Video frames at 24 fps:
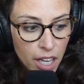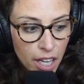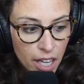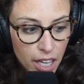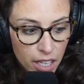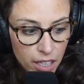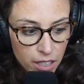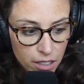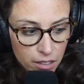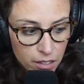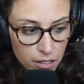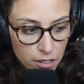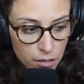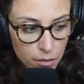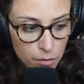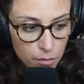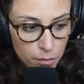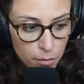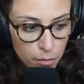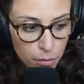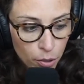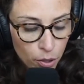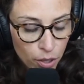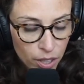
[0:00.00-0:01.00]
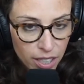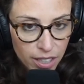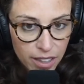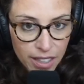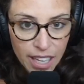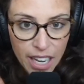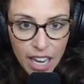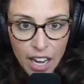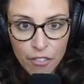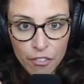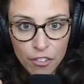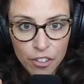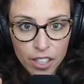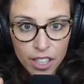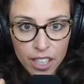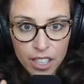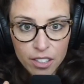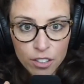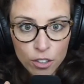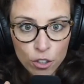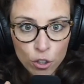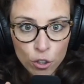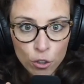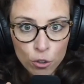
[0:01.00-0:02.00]
and put in the effort
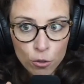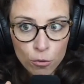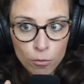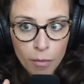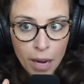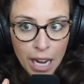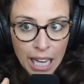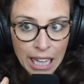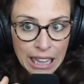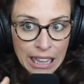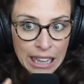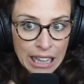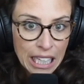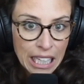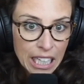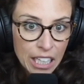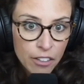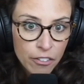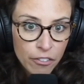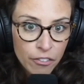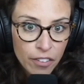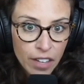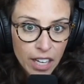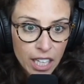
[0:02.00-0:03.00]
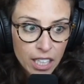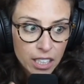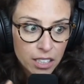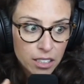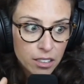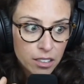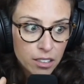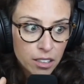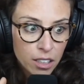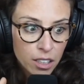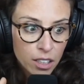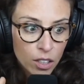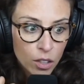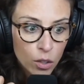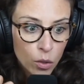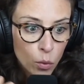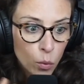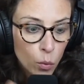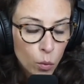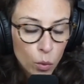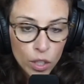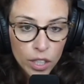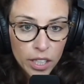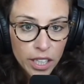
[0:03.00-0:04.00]
into my life and
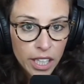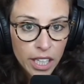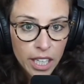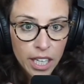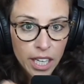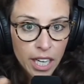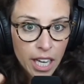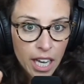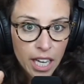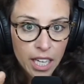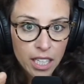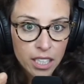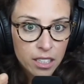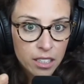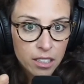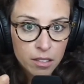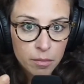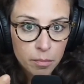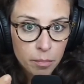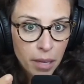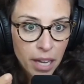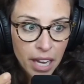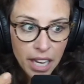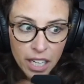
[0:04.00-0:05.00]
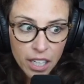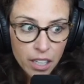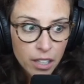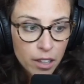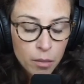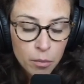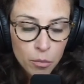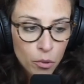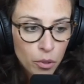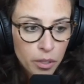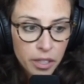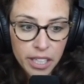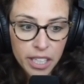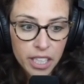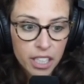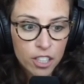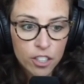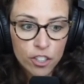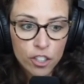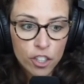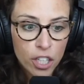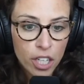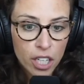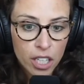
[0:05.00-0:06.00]
working and paying the
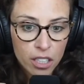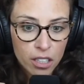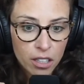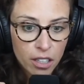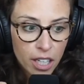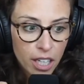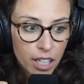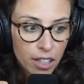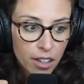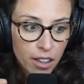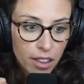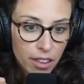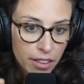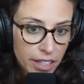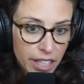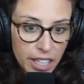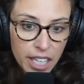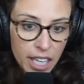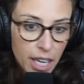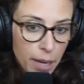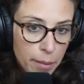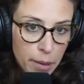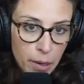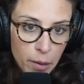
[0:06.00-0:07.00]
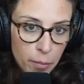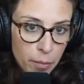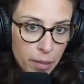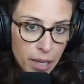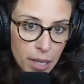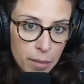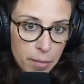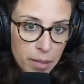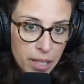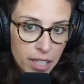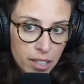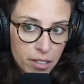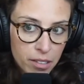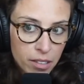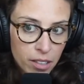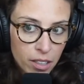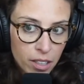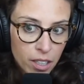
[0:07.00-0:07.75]
mortgage and then thinking about babies,